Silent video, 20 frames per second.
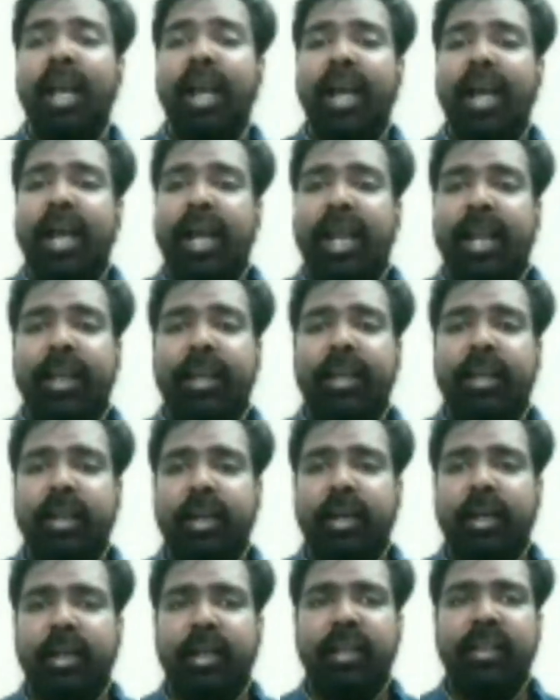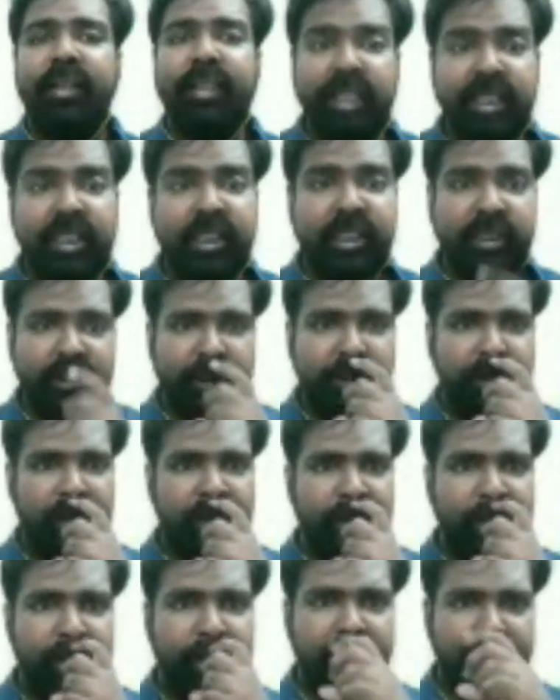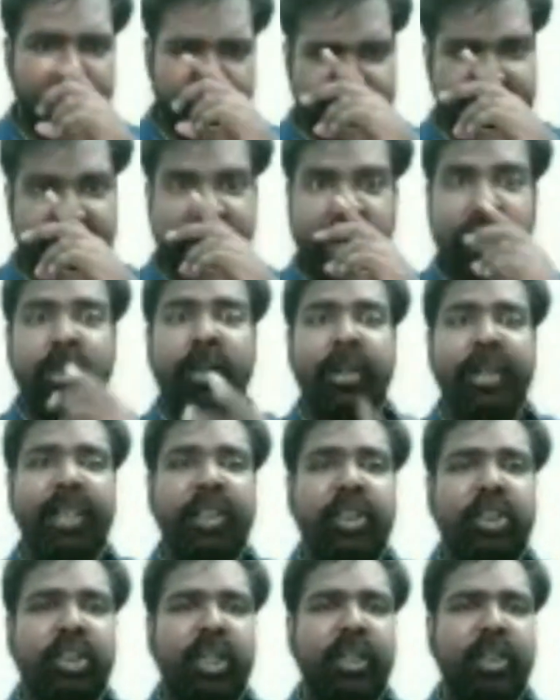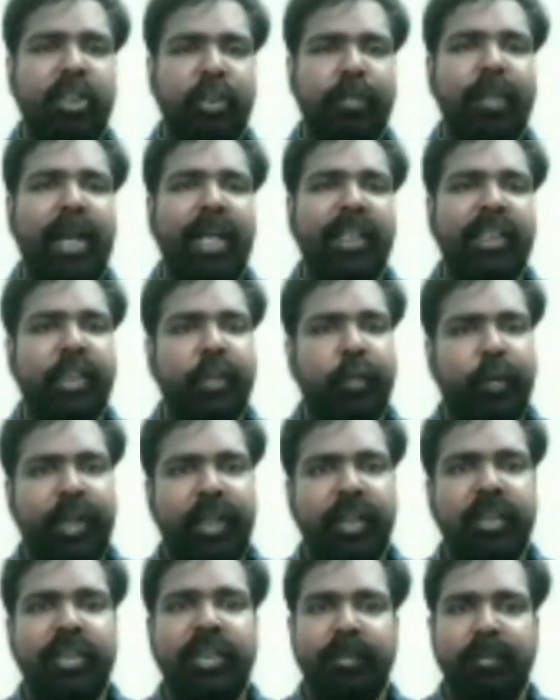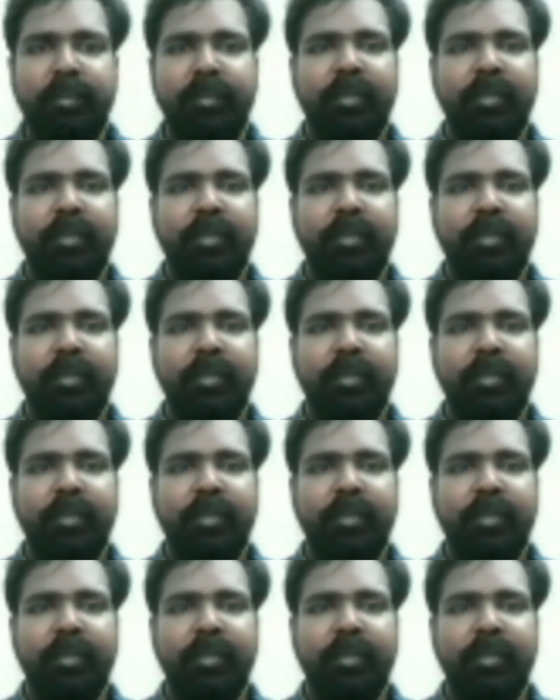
And uh, this is another instance of magic realism.